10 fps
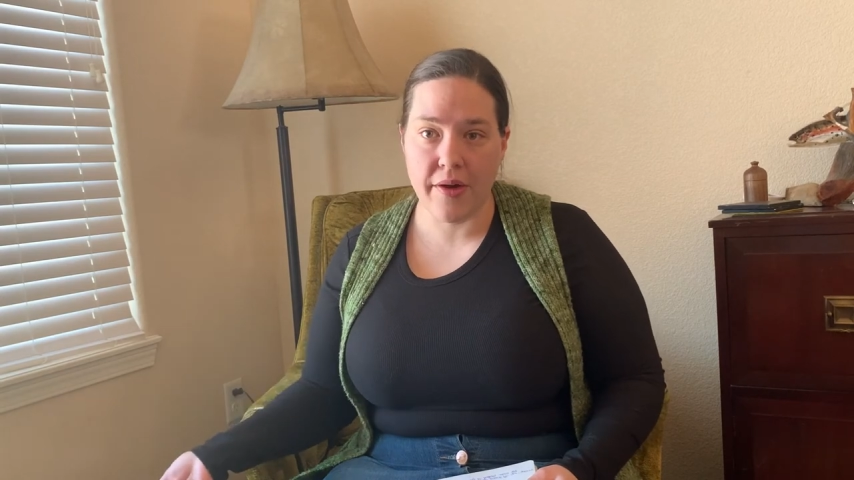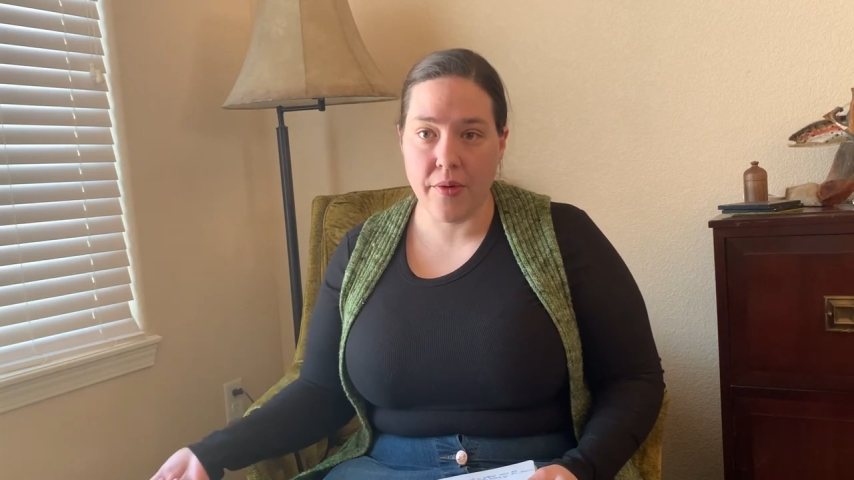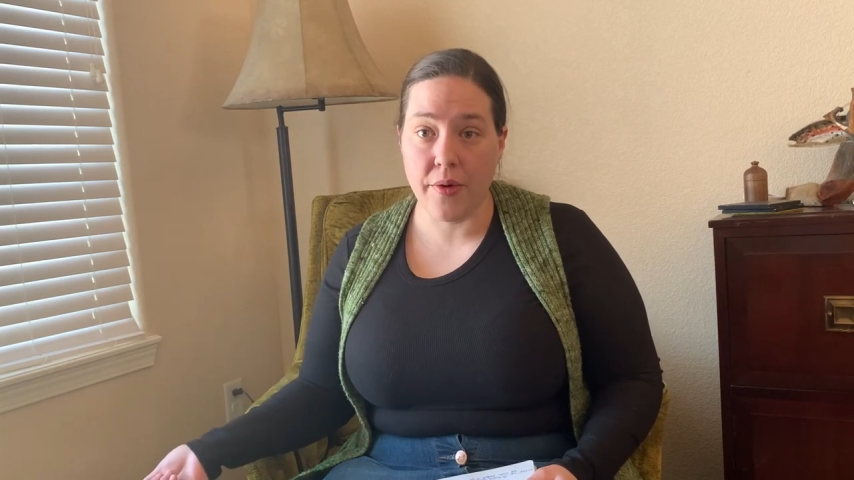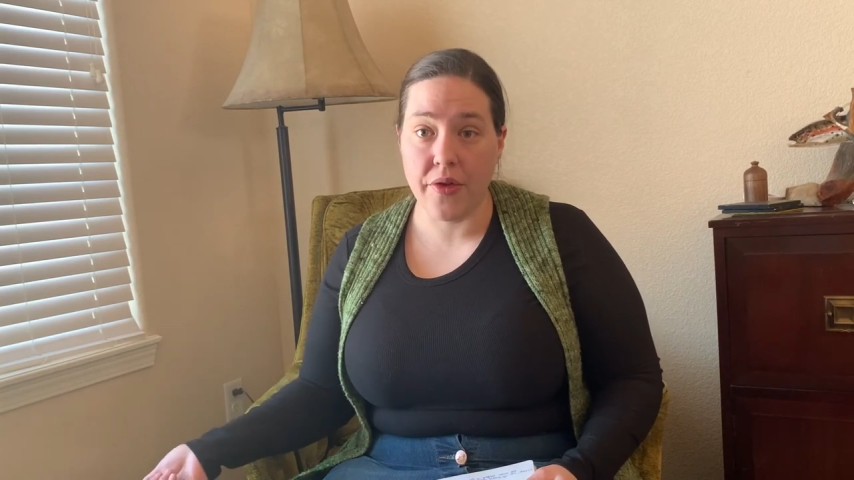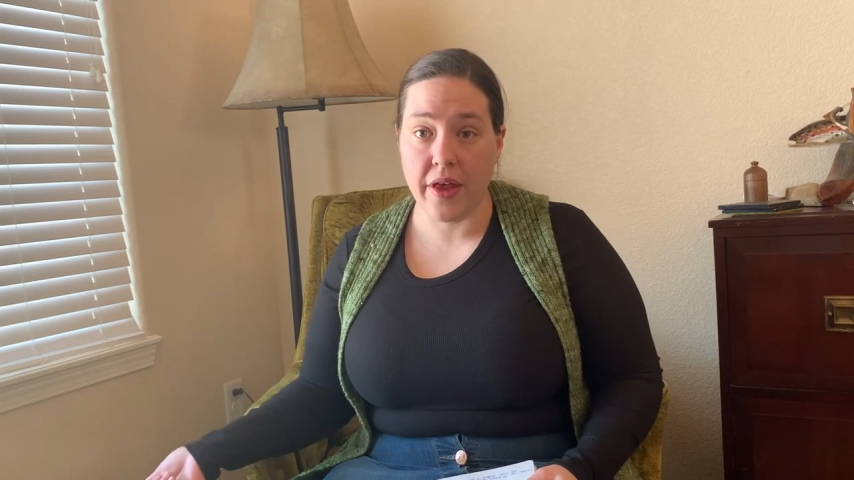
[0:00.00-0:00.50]

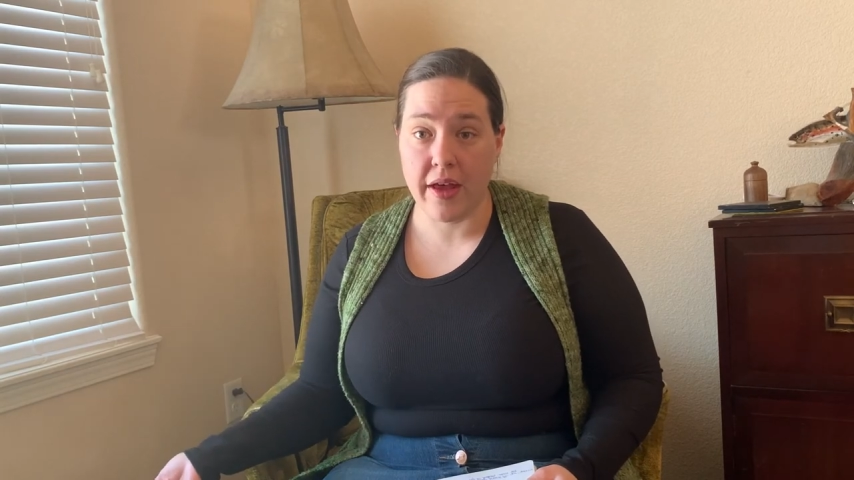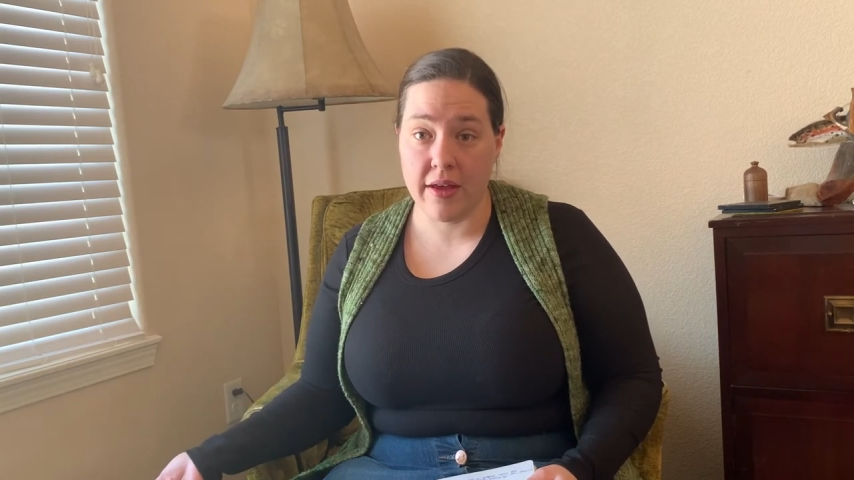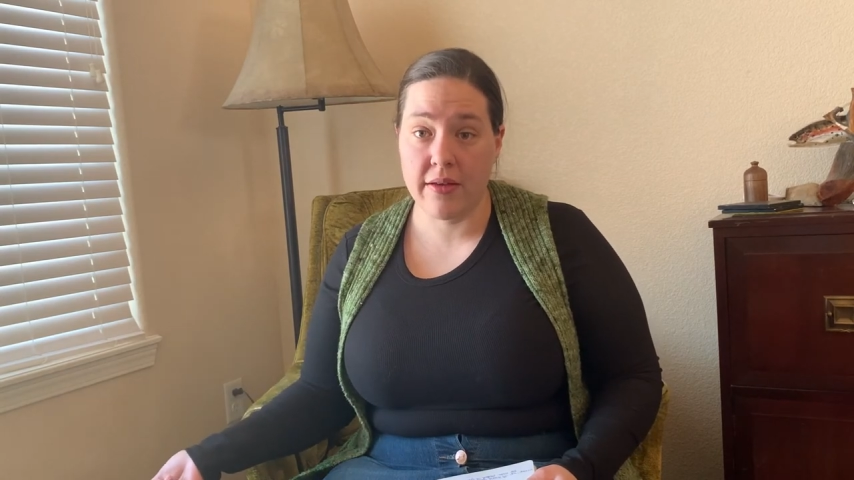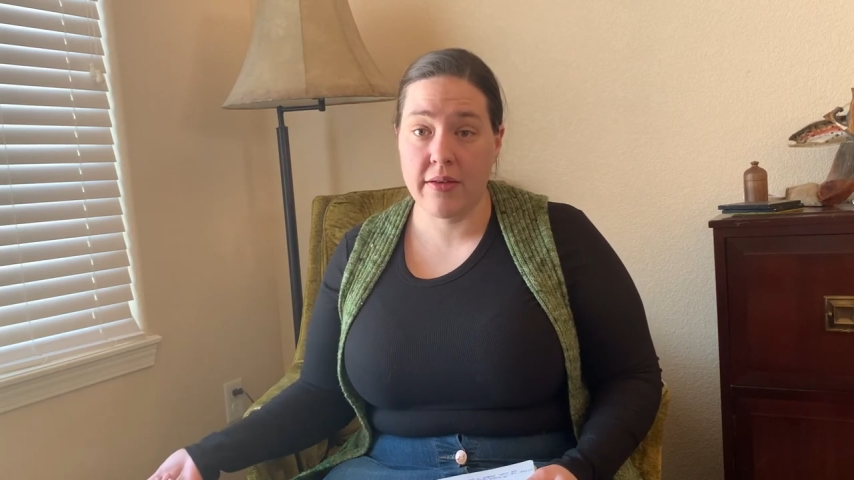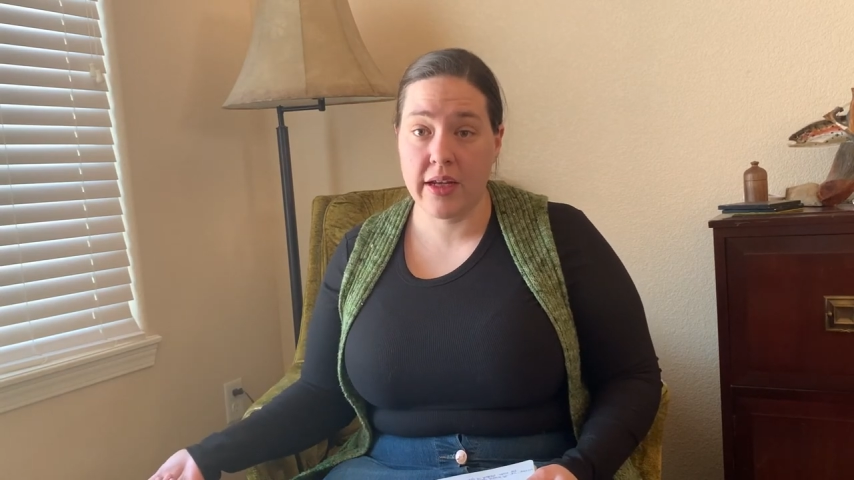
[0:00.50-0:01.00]
or the
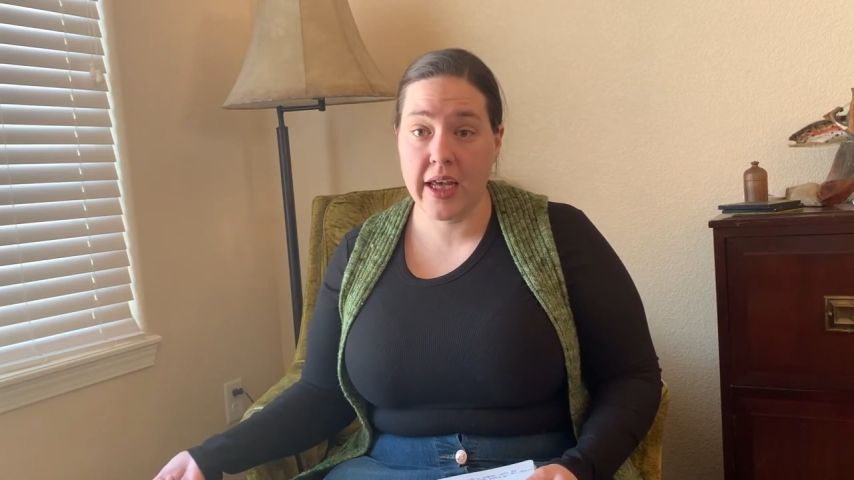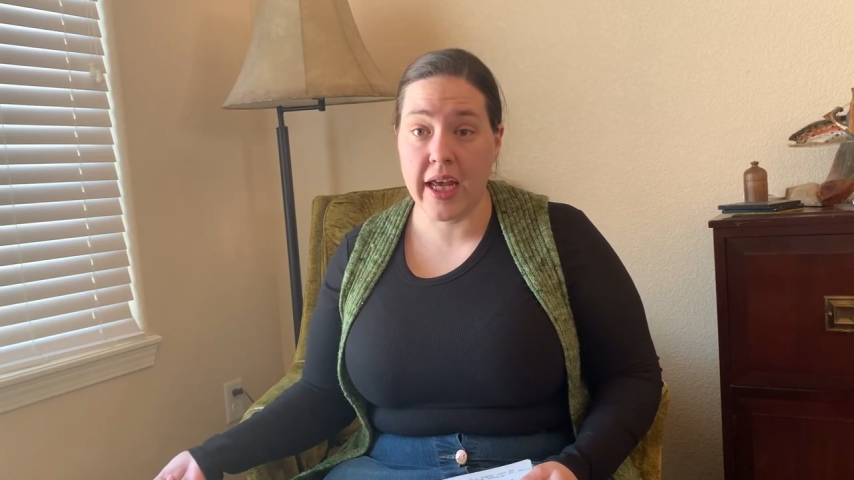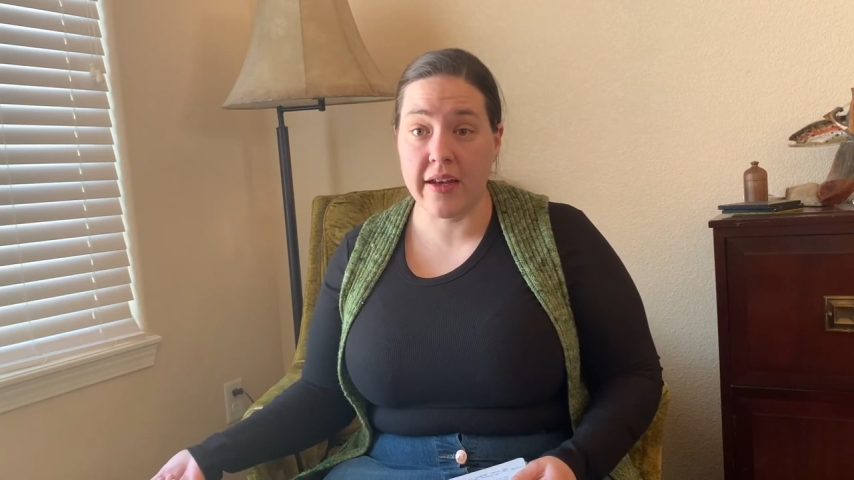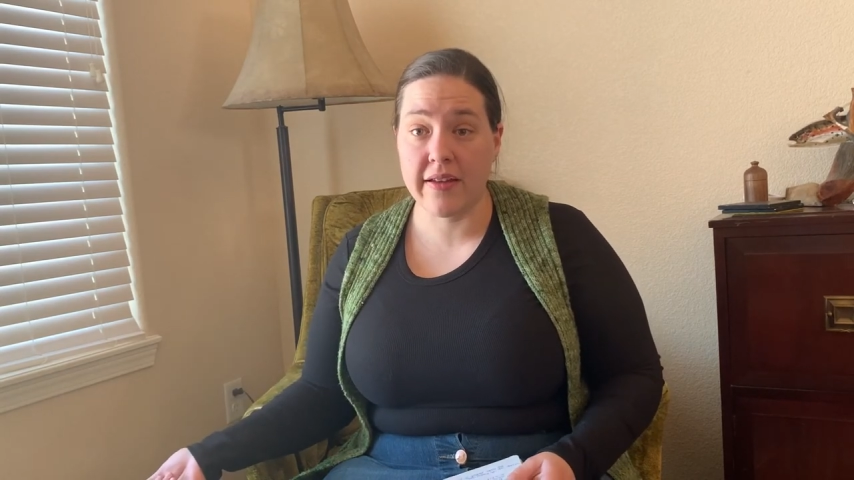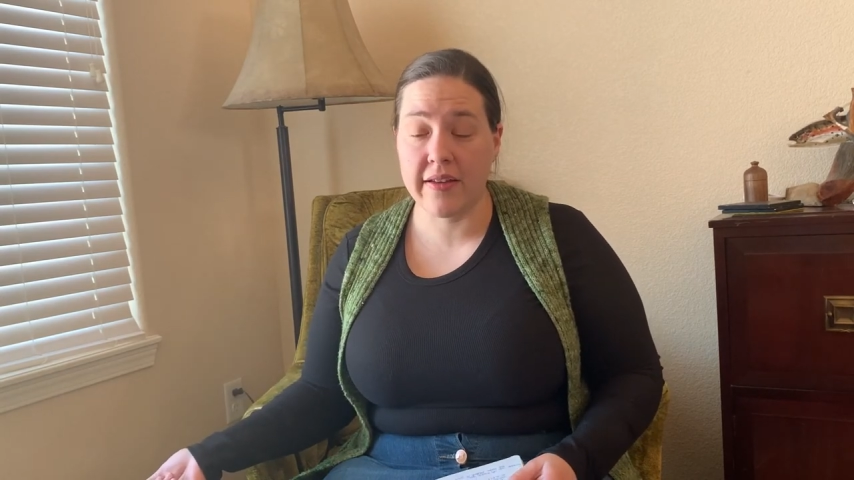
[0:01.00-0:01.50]

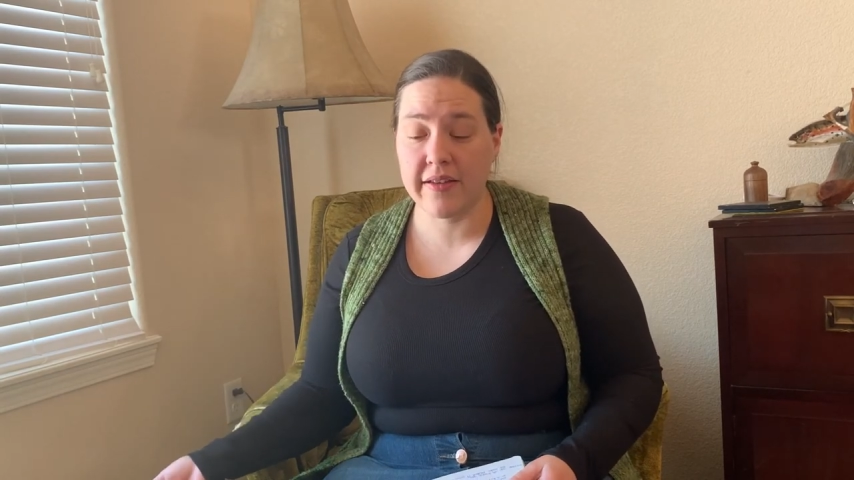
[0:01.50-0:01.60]
kit.